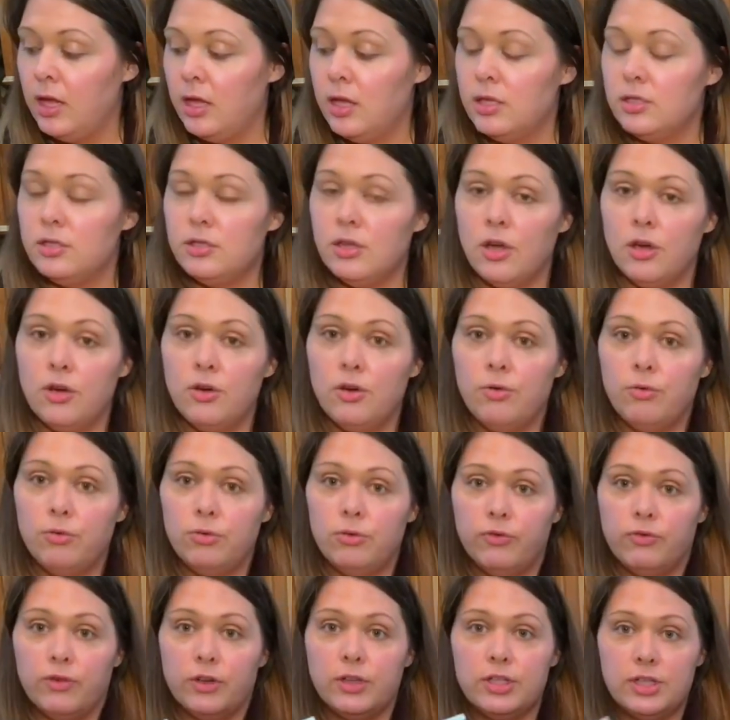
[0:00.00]
So
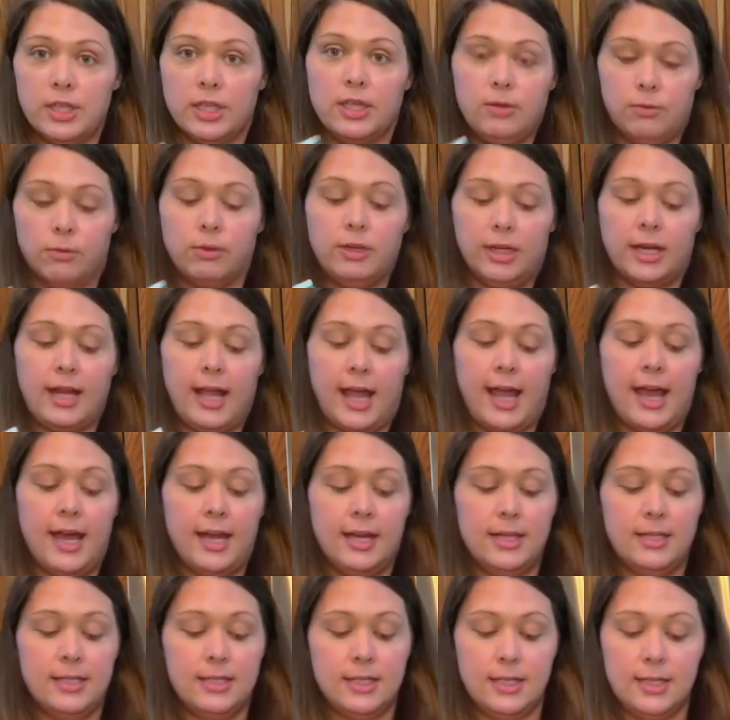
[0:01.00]
first thing that we're going to add
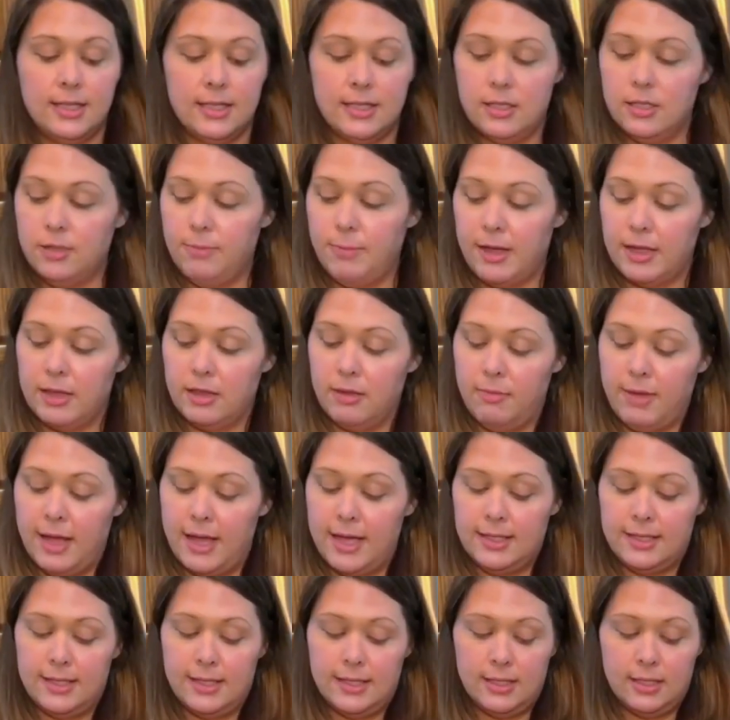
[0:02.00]
into this to make the
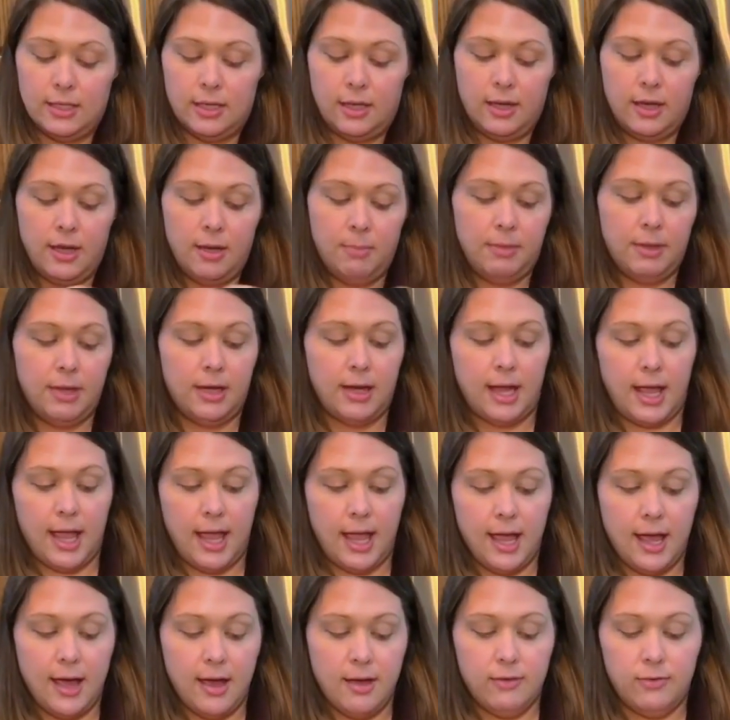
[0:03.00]
base is 1.5
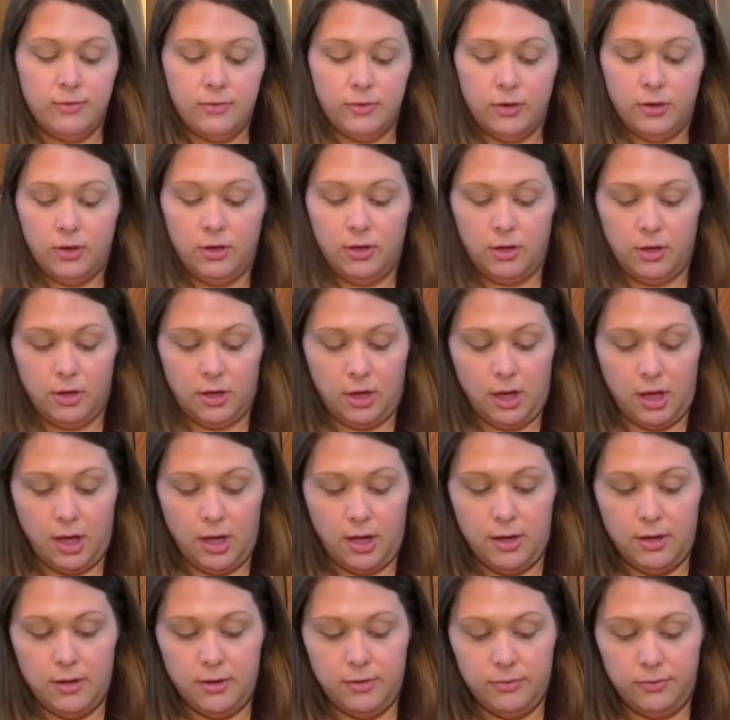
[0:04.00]
cups
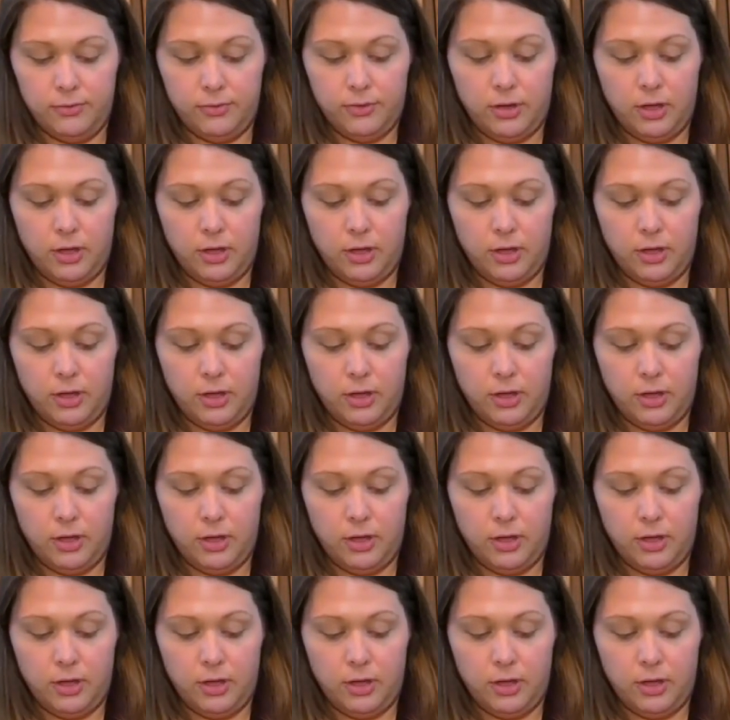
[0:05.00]
of